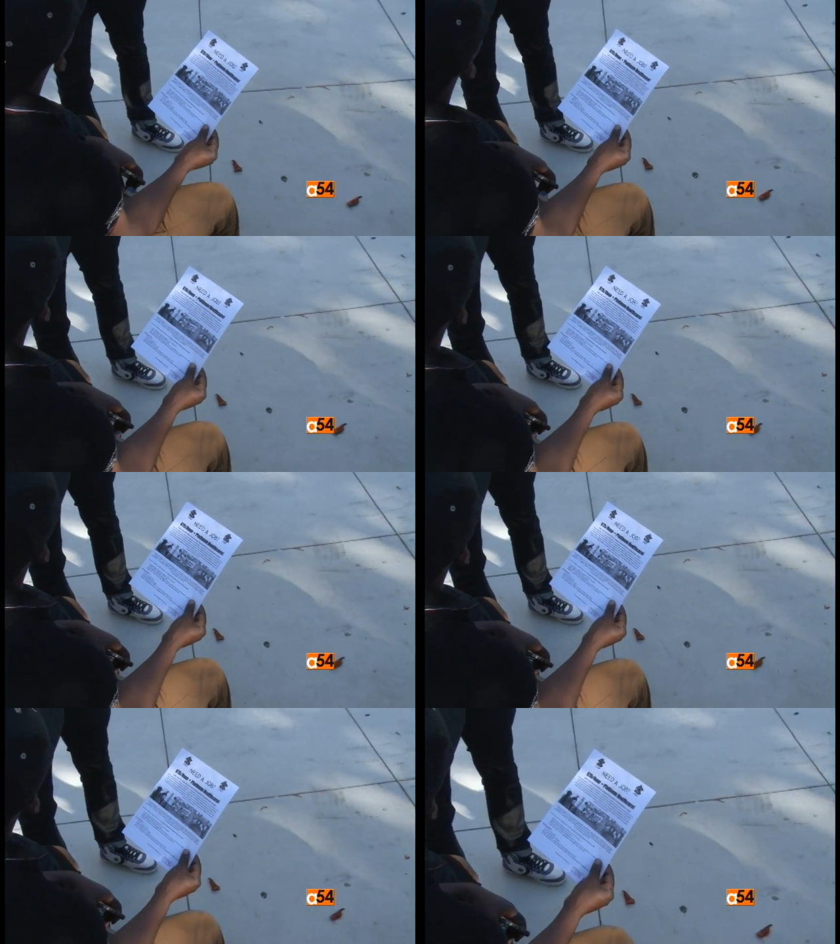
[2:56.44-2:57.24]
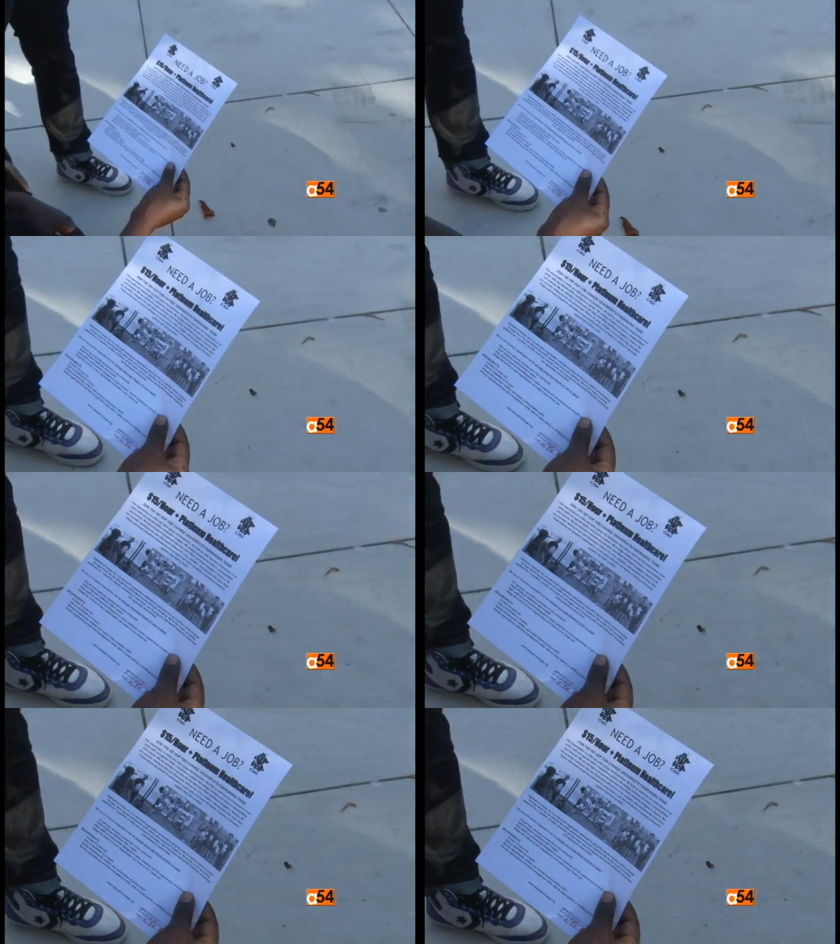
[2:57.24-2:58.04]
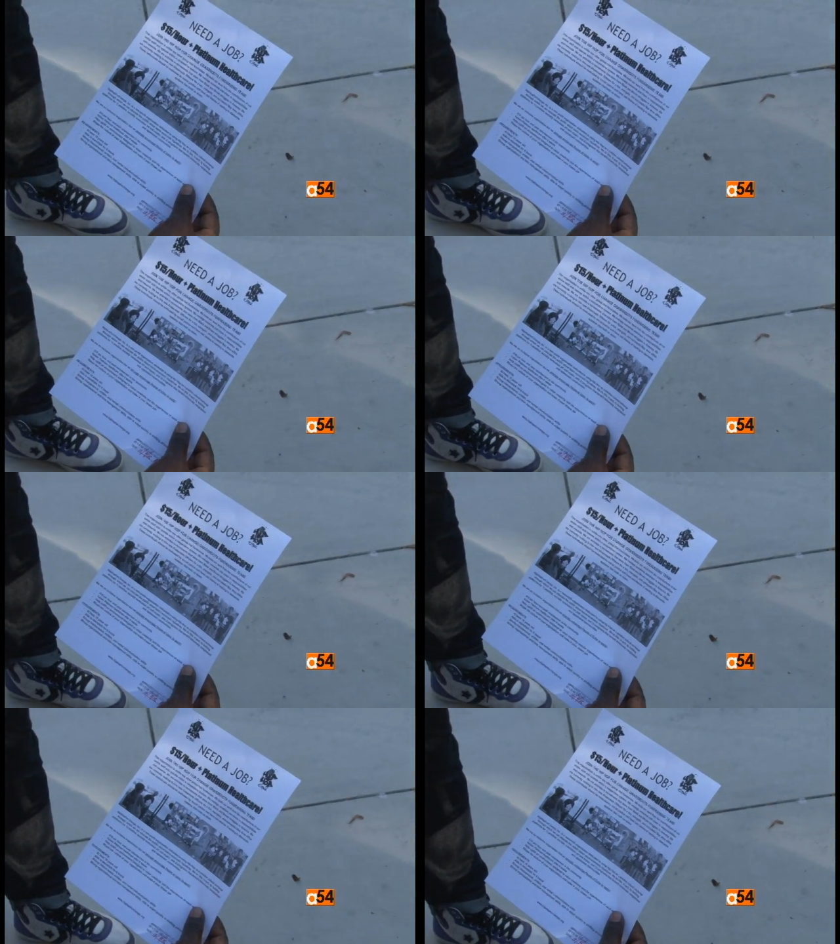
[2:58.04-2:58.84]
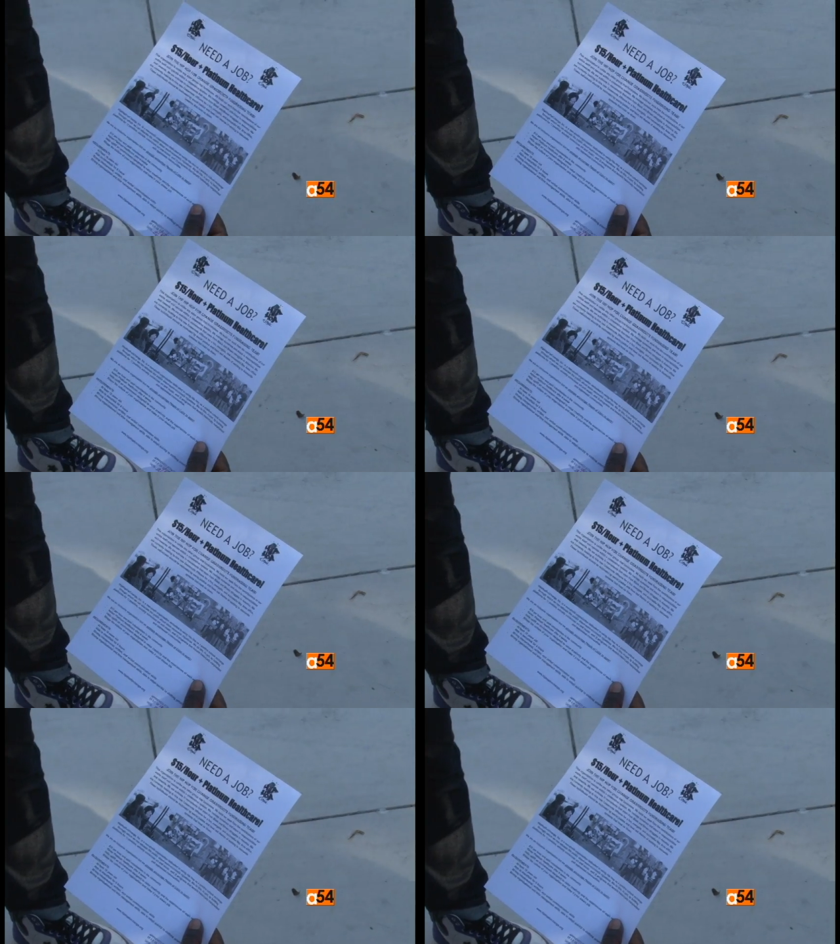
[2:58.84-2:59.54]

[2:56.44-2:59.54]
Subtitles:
No face is visible, so there are no lips to read.